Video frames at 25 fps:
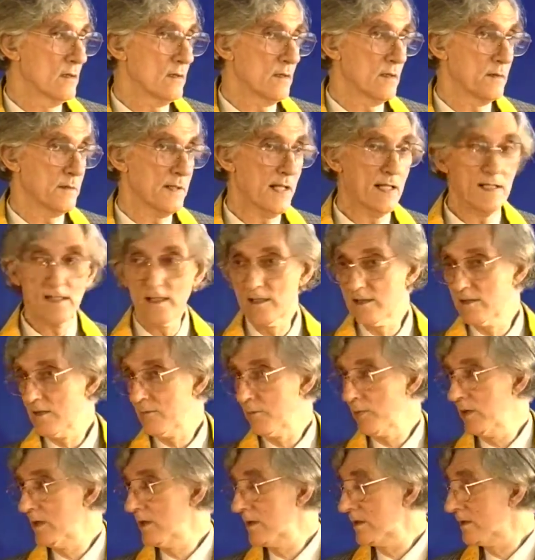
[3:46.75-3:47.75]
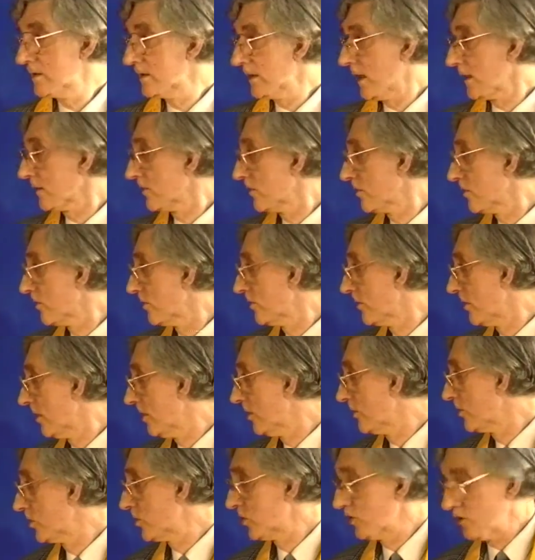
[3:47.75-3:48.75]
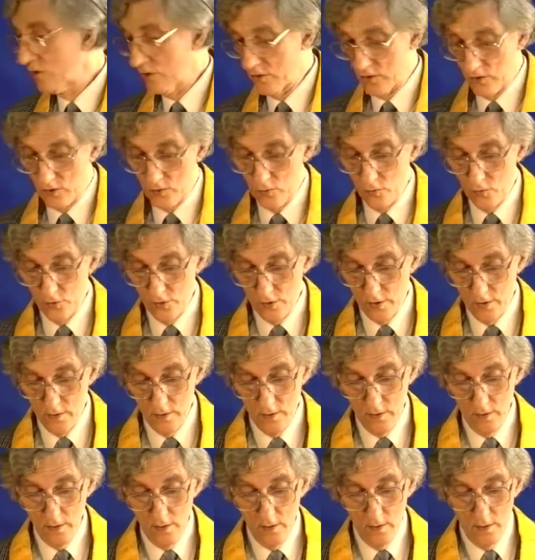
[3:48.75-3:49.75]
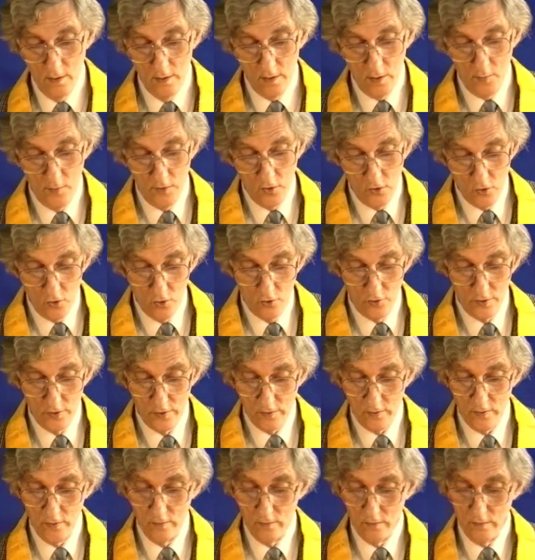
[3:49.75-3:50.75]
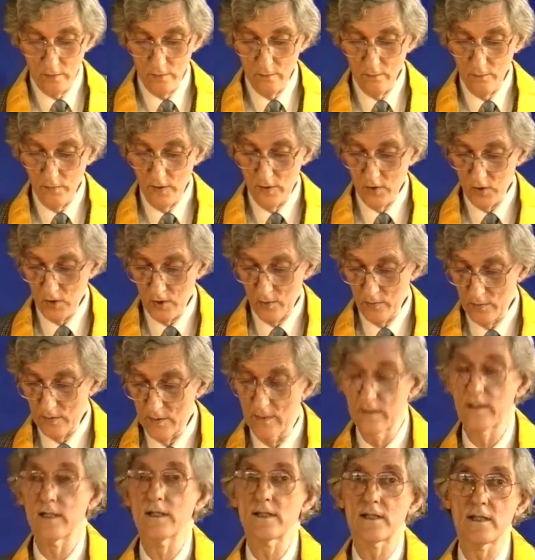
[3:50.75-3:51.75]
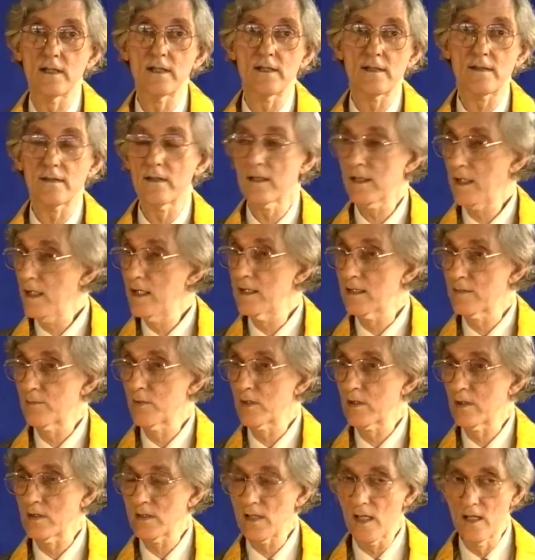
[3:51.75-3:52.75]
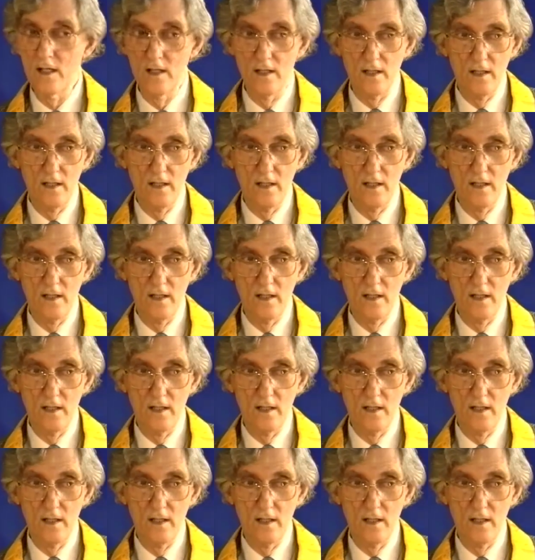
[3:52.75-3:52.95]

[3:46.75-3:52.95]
And tests have been conducted on school-going children which show that this is the case, because